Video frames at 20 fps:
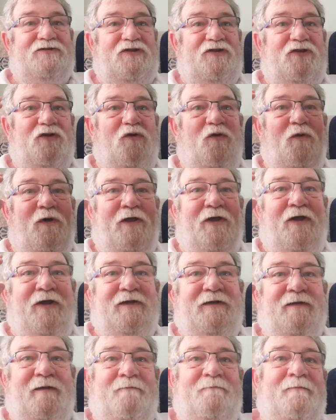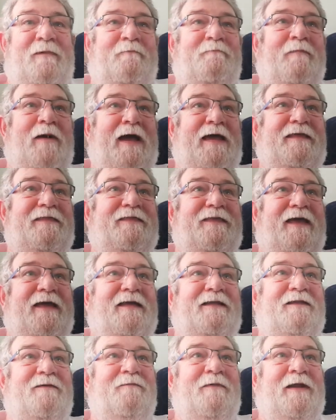throwing out, my thing
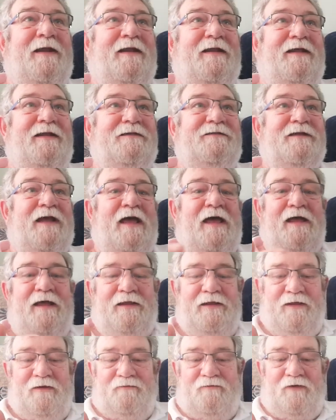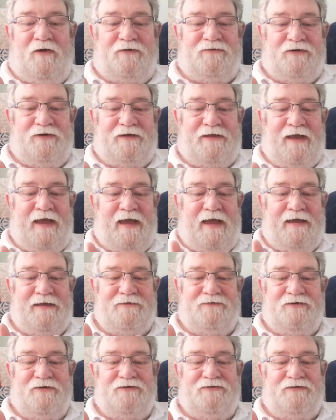at the minute is, you've got your
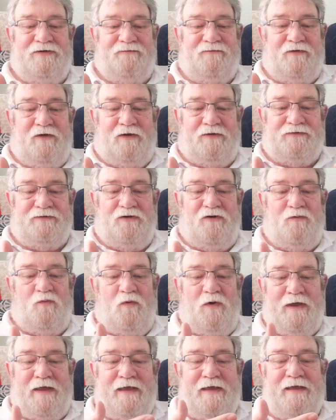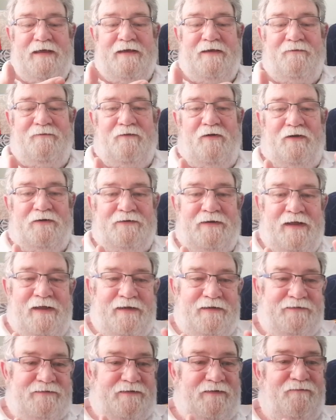Kaisers, you've got your Wii, you've got
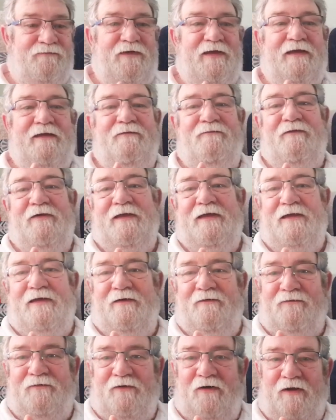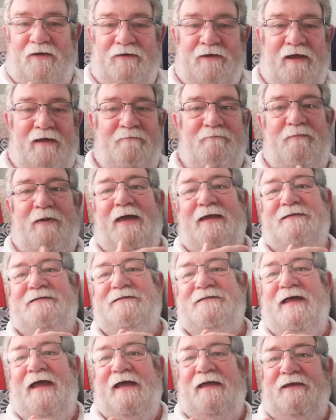Civivi, you've got
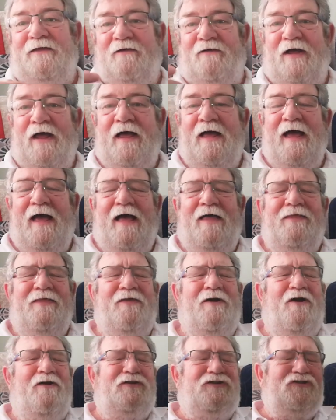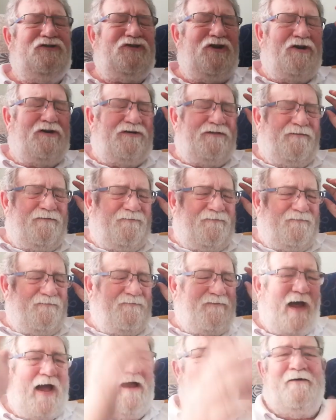Best Tech. They're just
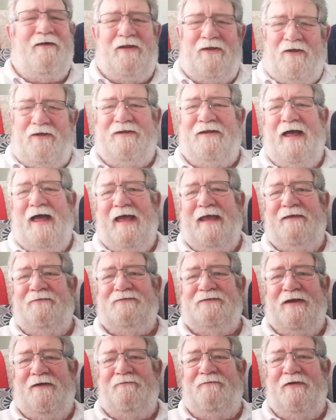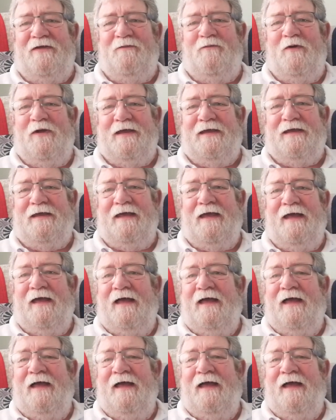firing out knives every week.